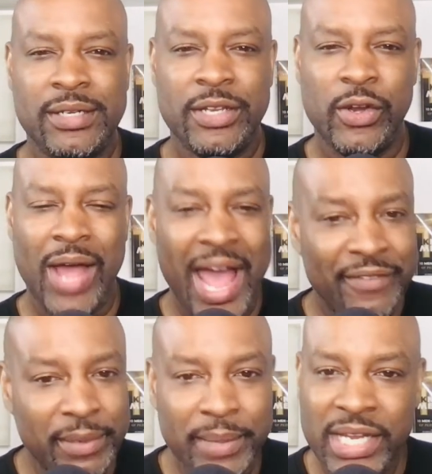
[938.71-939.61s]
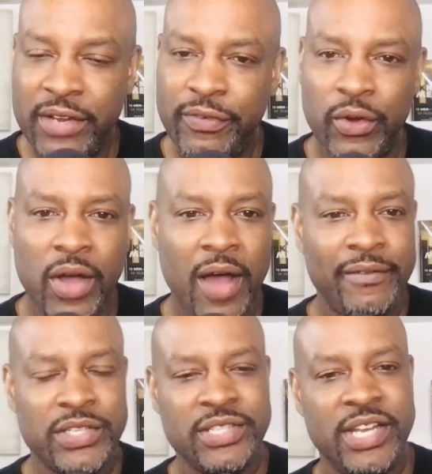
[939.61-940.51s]
you know having meaningful
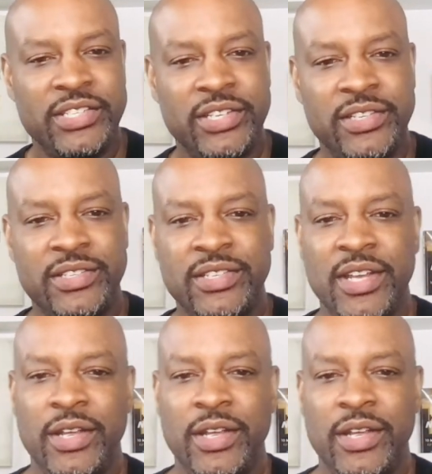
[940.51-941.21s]
conversations,